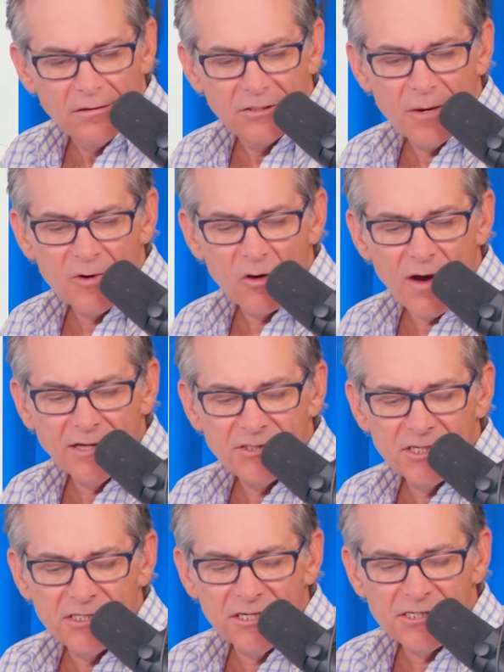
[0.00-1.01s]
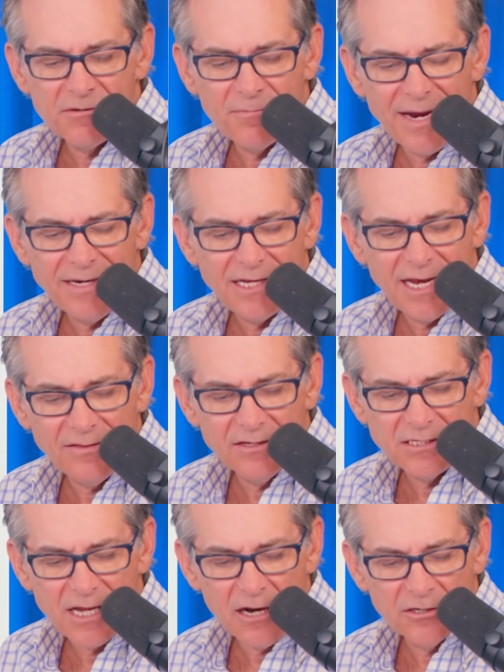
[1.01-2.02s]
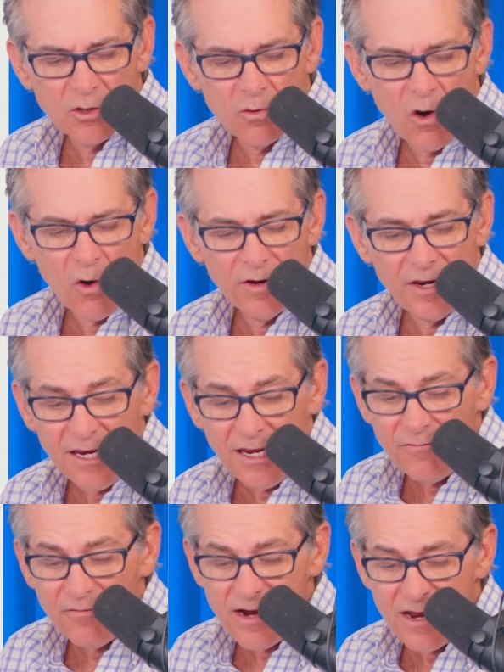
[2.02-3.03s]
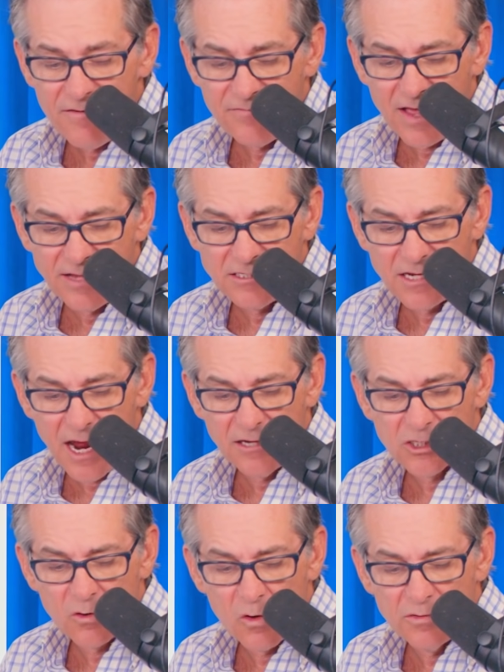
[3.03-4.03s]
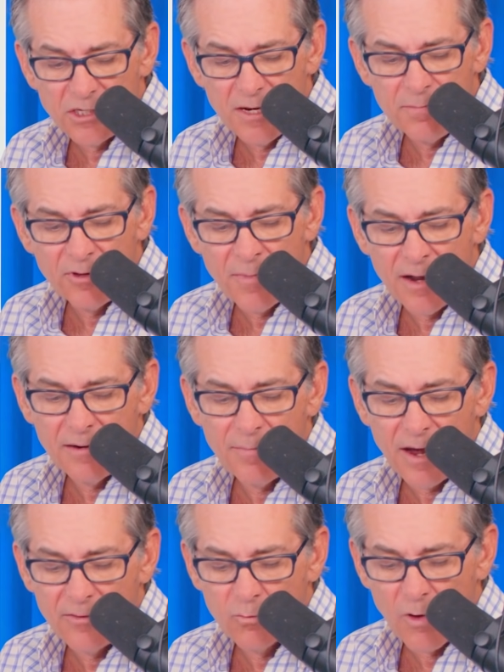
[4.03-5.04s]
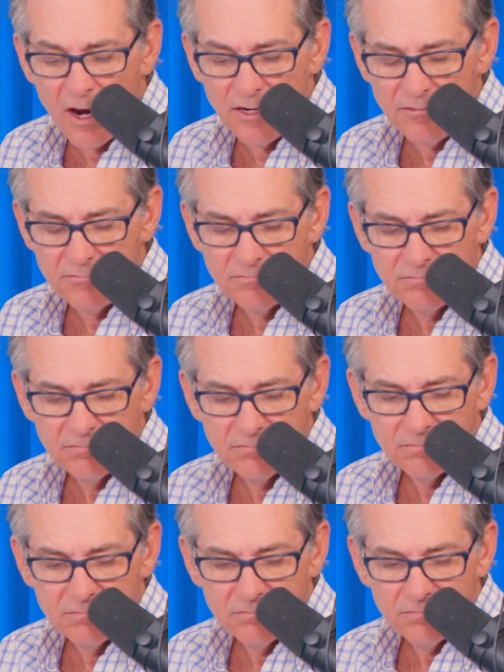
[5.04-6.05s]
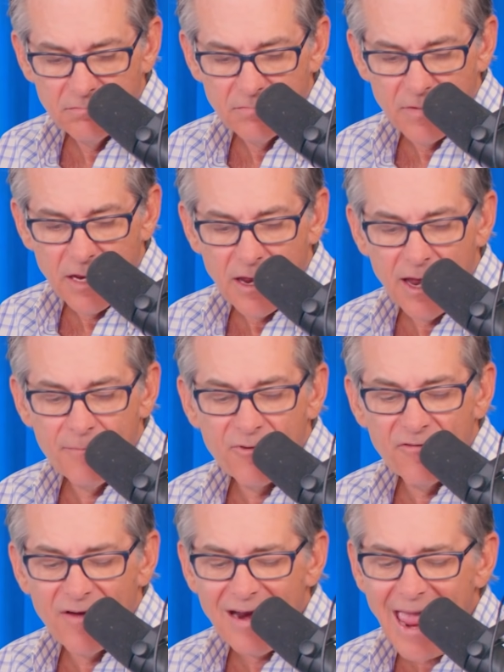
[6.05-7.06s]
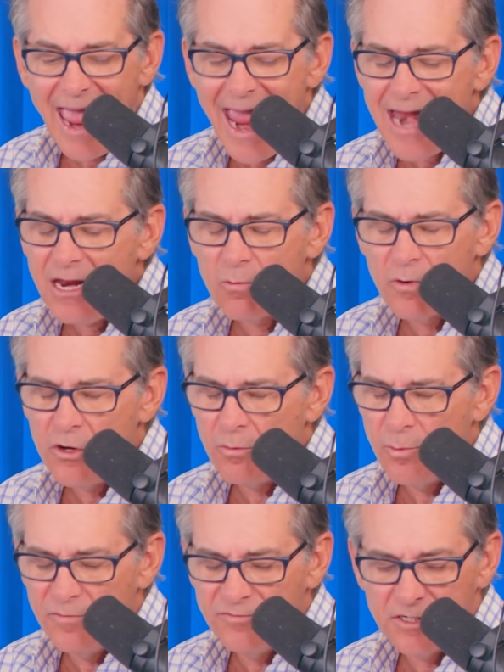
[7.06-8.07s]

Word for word: Democrats exist to maintain the status quo, even if that status quo is implemented by the right, and prevent any real moves